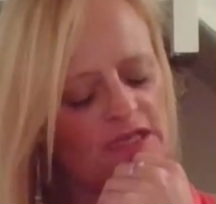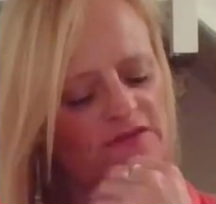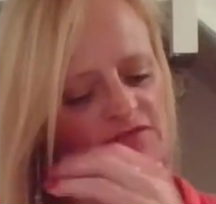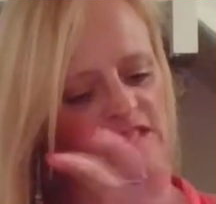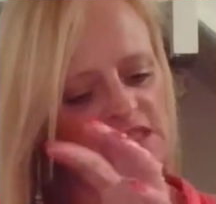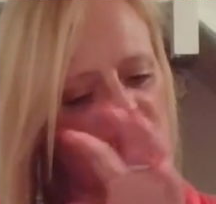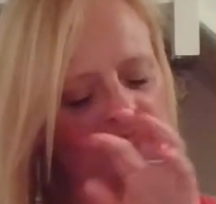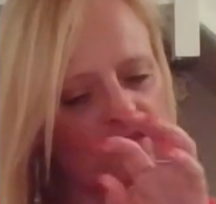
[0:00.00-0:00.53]
If
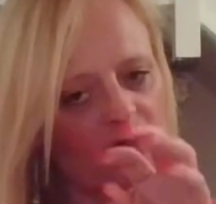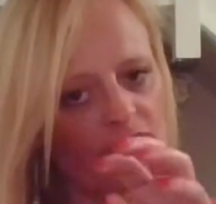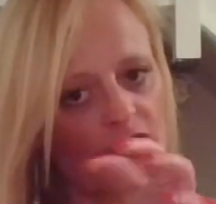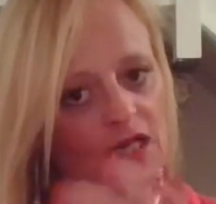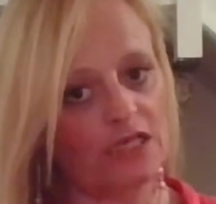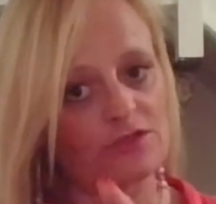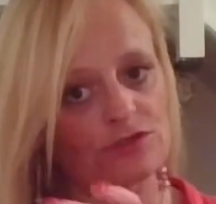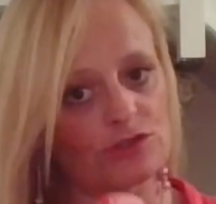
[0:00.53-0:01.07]
this is a
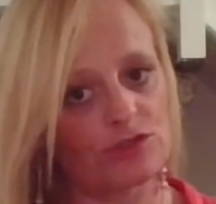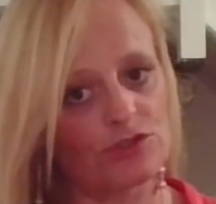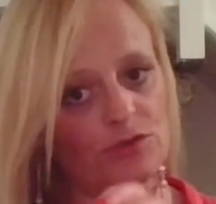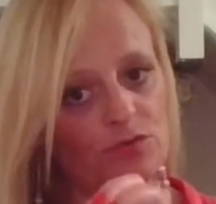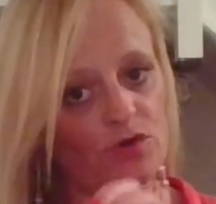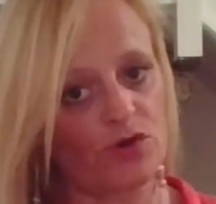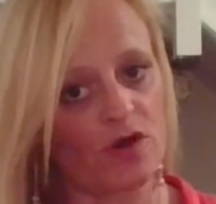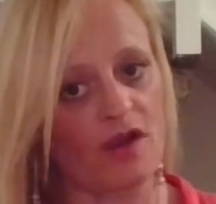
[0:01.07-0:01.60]
relationship
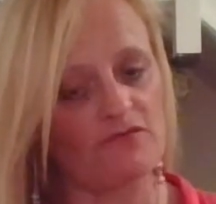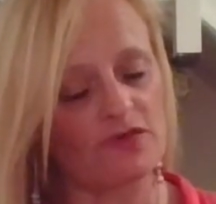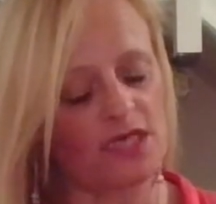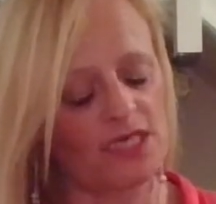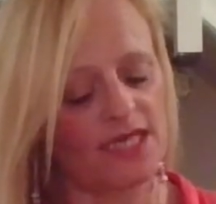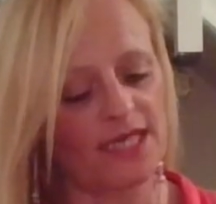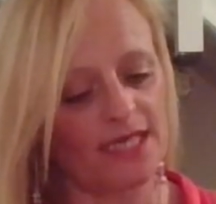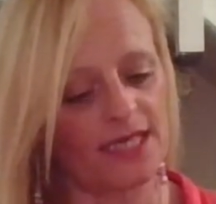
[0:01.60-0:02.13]
you're
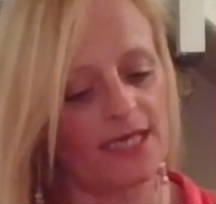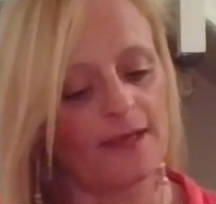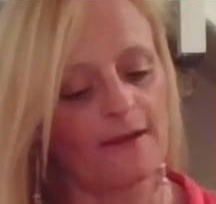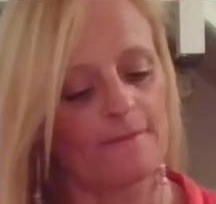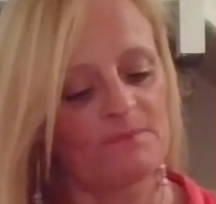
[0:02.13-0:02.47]
currently in,